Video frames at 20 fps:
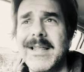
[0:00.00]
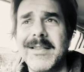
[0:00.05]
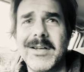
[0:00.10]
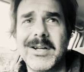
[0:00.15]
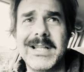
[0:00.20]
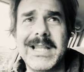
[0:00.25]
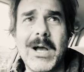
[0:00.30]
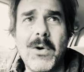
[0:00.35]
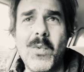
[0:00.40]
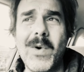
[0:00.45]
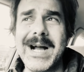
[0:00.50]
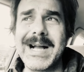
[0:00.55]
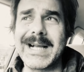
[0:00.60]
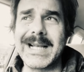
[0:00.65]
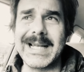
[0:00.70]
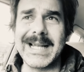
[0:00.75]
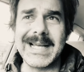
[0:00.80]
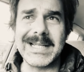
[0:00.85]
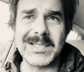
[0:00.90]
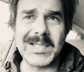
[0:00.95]
They got that one
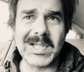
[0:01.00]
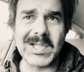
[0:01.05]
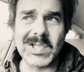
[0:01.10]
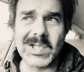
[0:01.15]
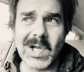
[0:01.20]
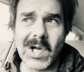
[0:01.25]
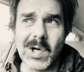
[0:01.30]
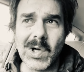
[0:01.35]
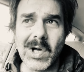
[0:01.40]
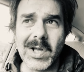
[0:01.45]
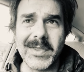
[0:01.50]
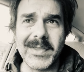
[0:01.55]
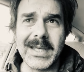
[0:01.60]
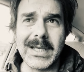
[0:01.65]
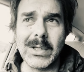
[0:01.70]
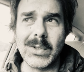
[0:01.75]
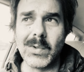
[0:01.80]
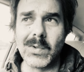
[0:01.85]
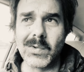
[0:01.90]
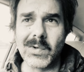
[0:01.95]
classic song on
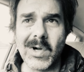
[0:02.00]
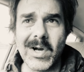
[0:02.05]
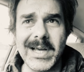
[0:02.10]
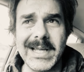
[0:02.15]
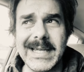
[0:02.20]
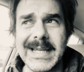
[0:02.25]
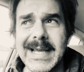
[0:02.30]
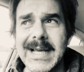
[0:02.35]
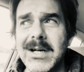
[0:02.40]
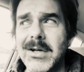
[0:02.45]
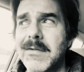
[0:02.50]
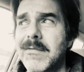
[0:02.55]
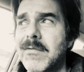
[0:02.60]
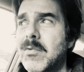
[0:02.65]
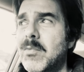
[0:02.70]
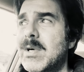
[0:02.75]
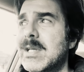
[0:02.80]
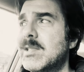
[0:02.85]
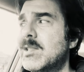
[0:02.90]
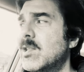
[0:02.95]
there, All Right Now.
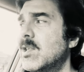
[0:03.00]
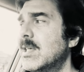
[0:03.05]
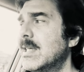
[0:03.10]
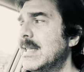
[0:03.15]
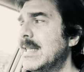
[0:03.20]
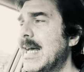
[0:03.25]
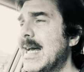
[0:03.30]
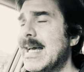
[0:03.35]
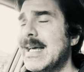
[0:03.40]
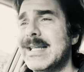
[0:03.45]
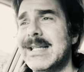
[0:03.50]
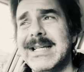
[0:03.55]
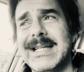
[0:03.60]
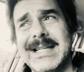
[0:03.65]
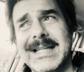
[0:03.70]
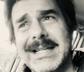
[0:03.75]
Everyone's heard that.